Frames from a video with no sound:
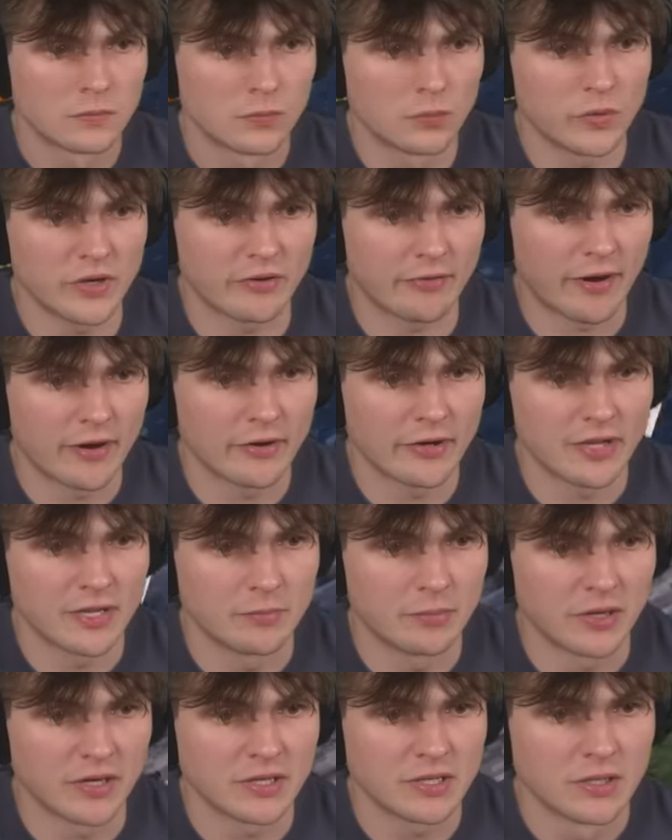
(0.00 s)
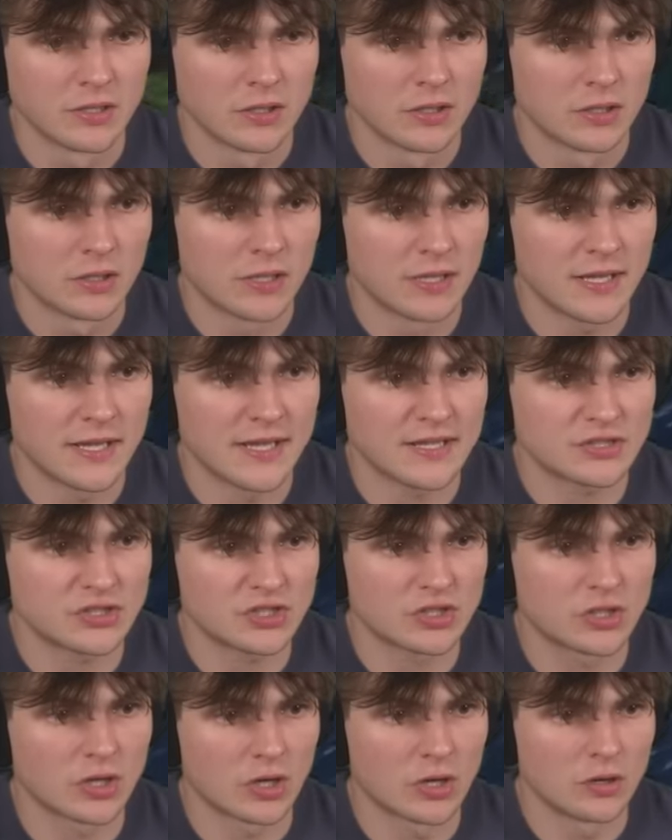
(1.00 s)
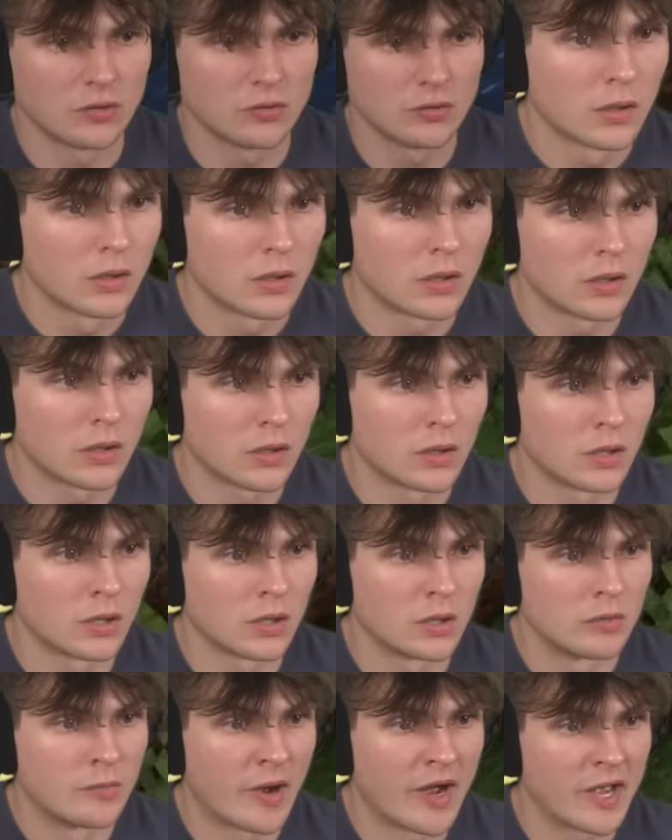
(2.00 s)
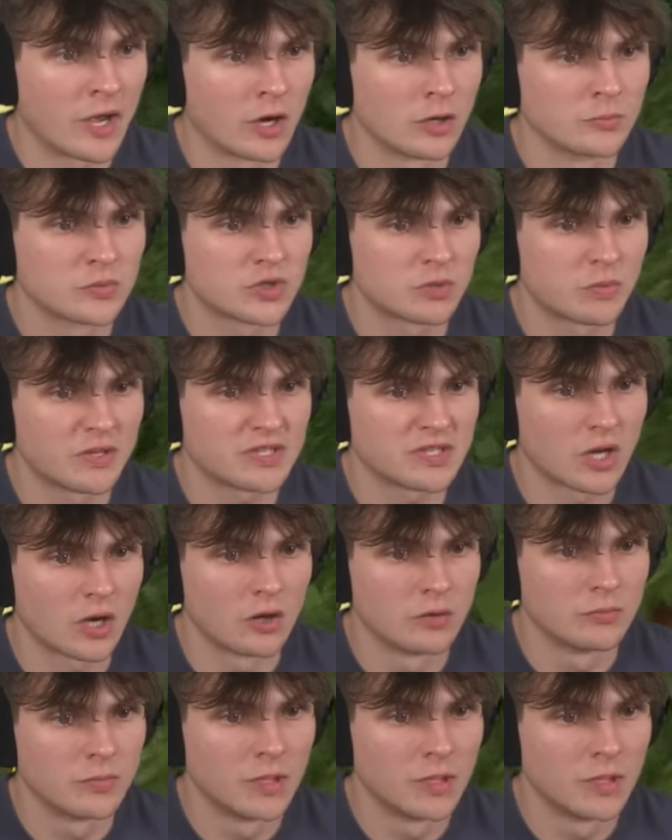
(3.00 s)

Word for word: We're out of here, buddy. Let's go. Oh, my home sweet home.